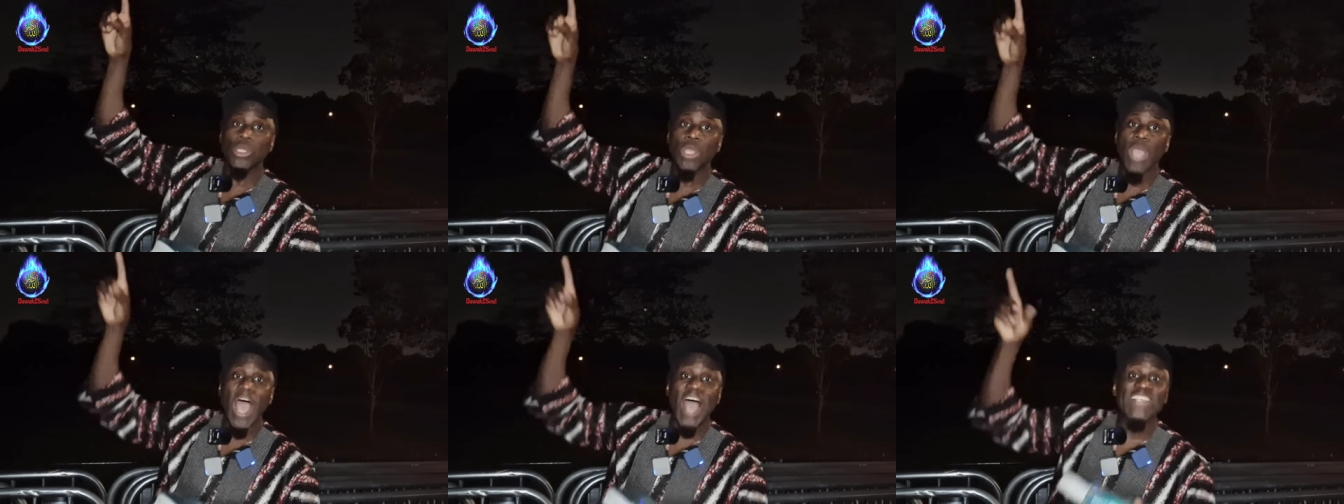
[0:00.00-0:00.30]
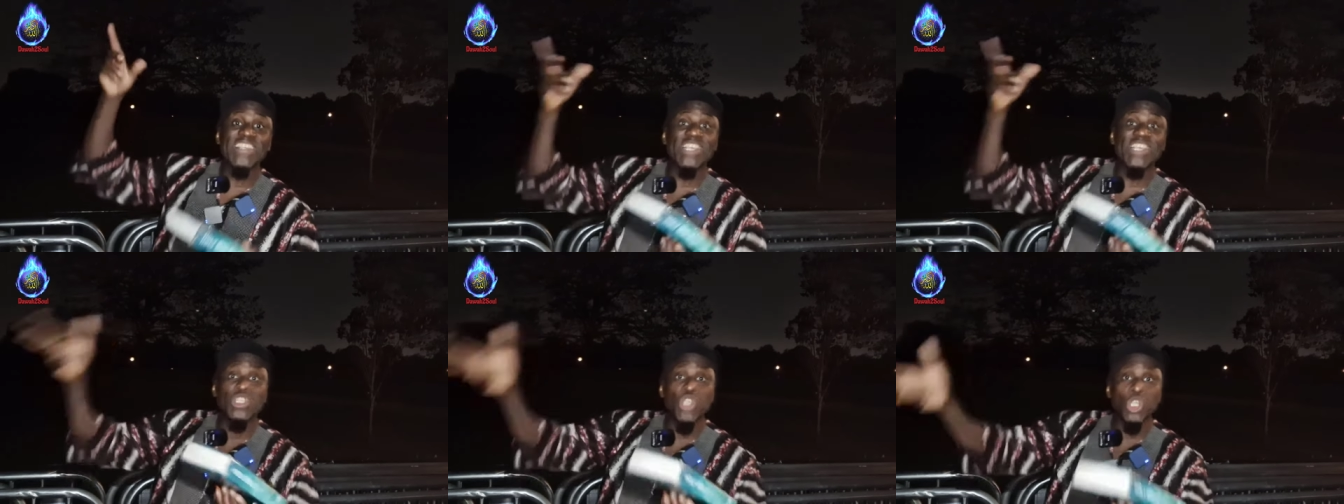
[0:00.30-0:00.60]
and
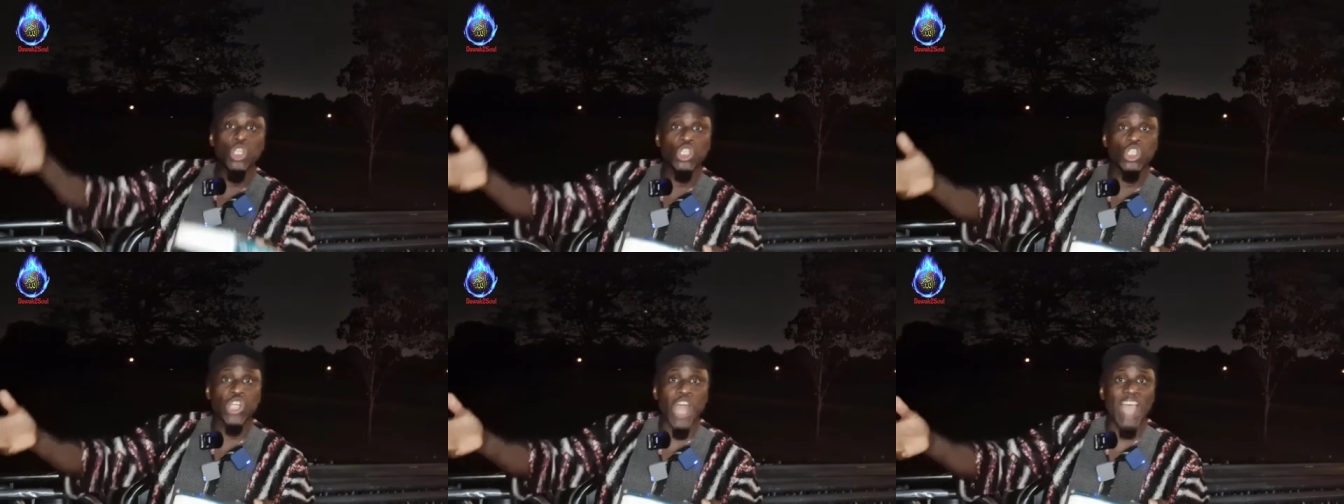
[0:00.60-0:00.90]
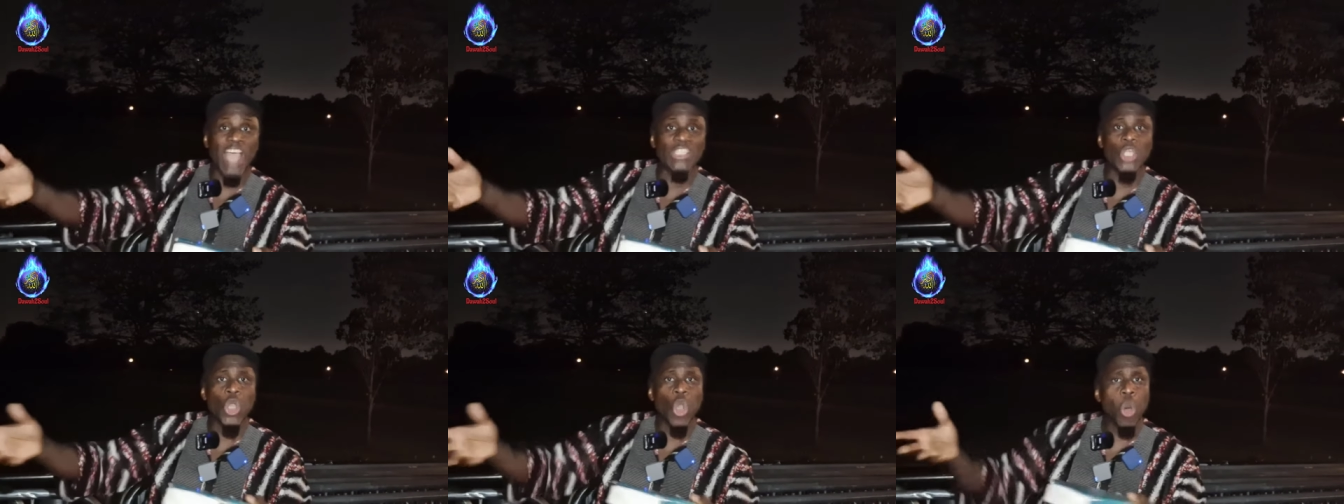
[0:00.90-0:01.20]
Jesus
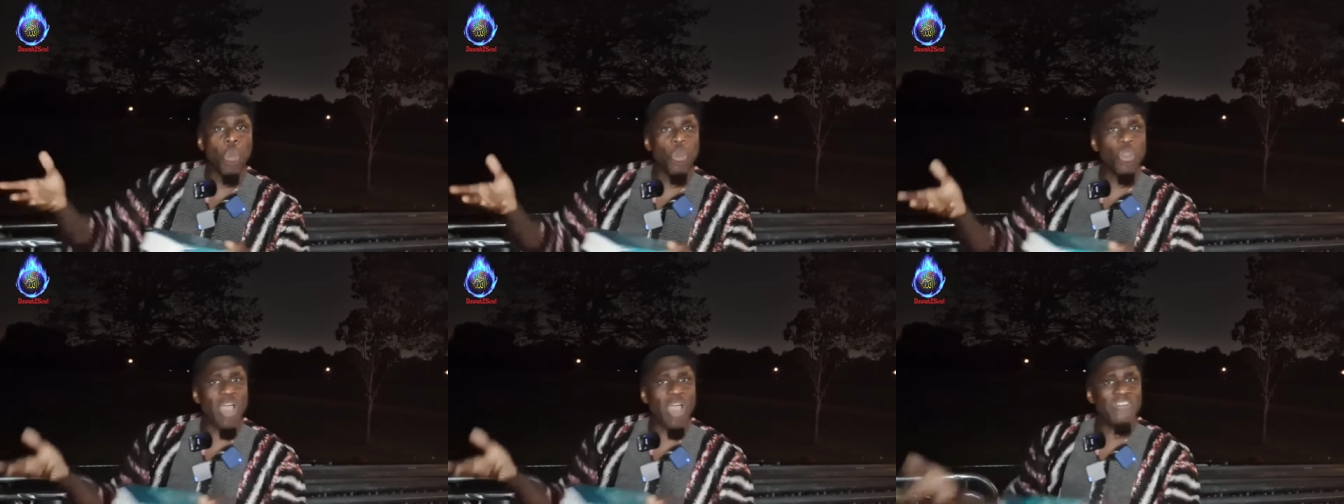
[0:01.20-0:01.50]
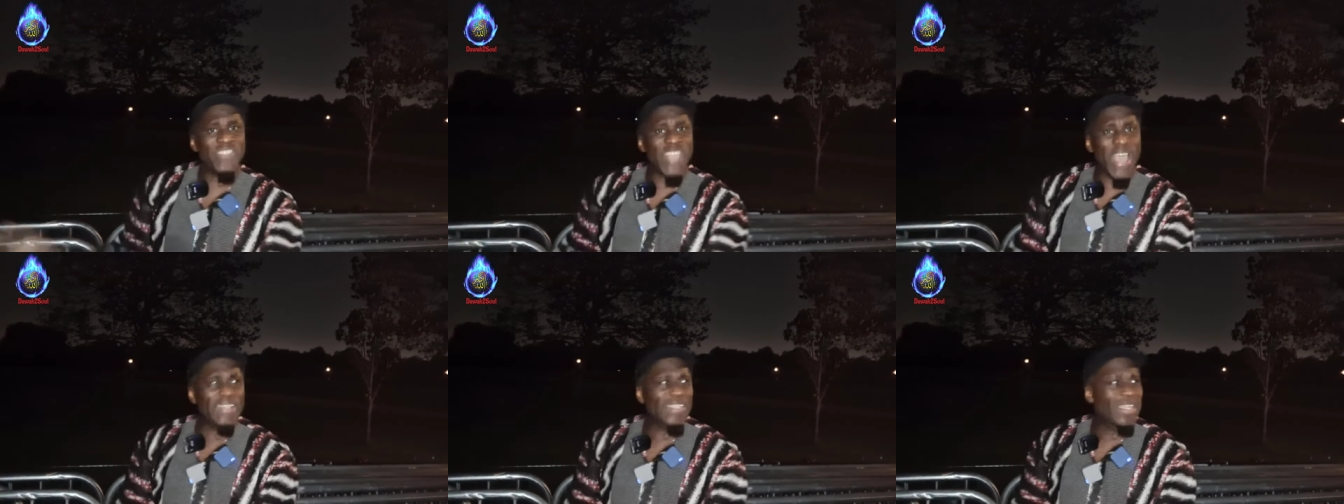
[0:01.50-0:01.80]
Christ, whom you have
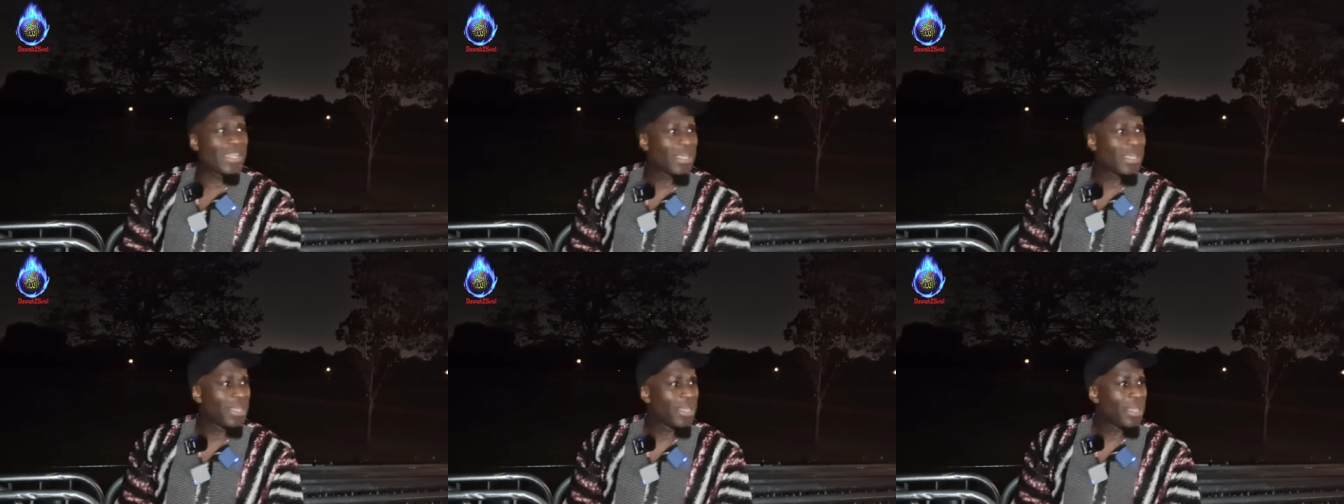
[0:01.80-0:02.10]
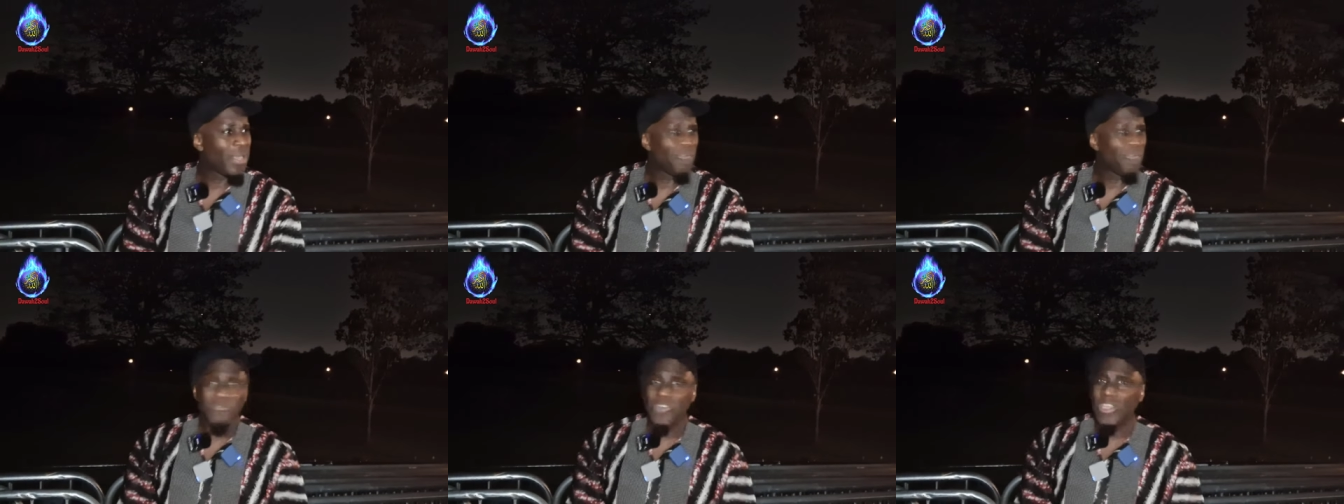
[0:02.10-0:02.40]
sent.
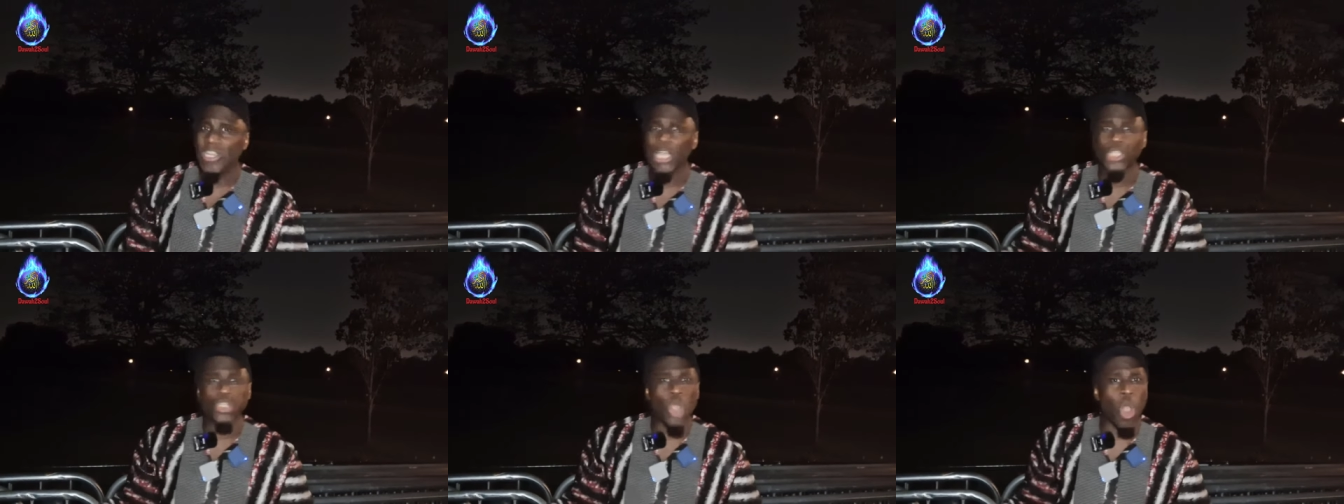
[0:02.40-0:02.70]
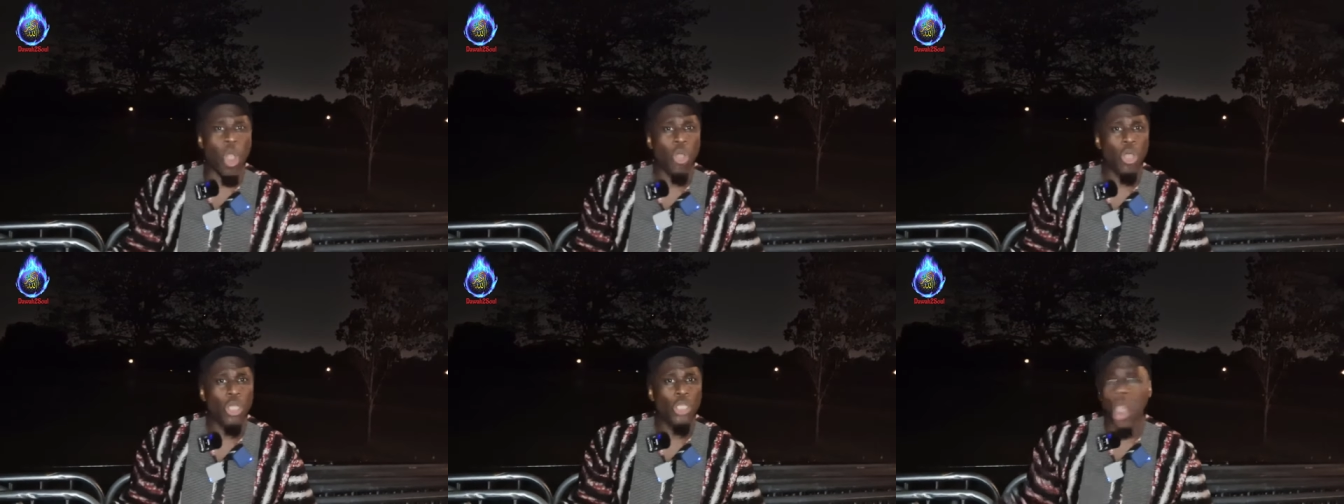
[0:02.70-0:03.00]

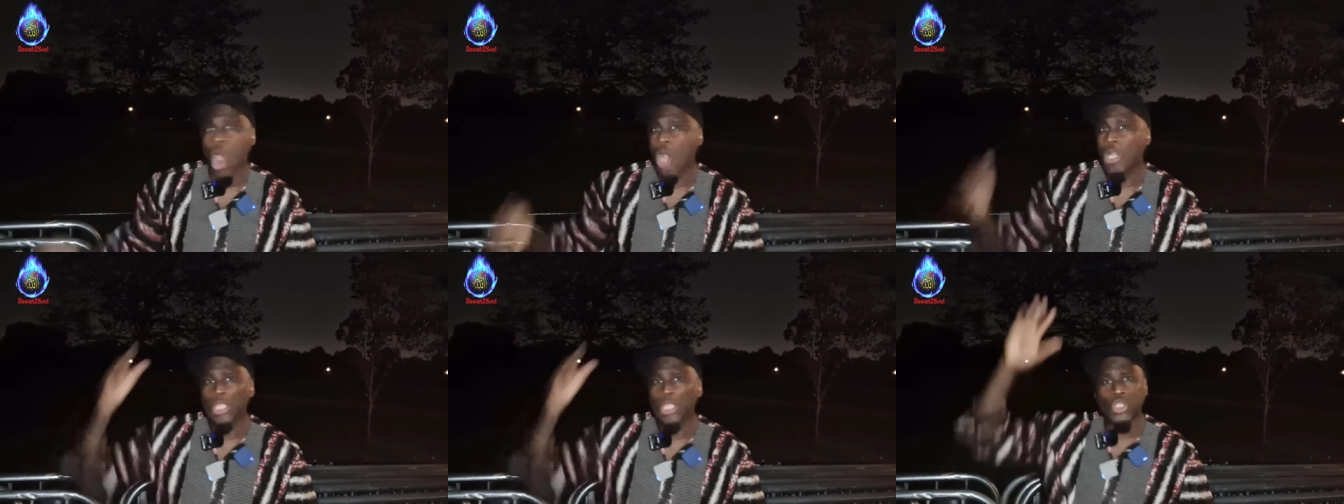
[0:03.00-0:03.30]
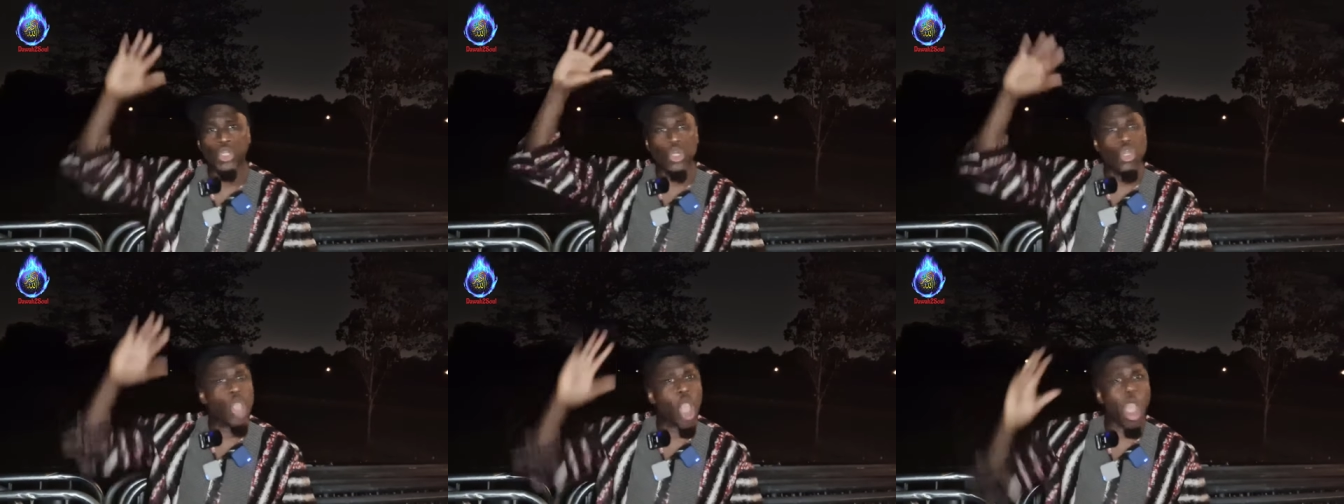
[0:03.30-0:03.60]
Finito, the only
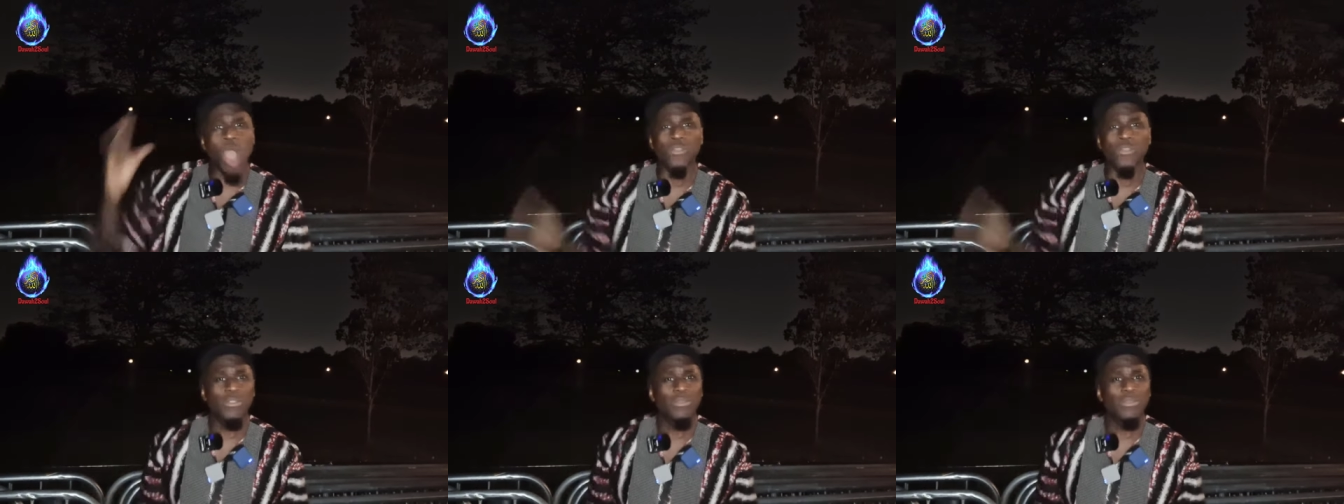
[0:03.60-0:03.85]
true God.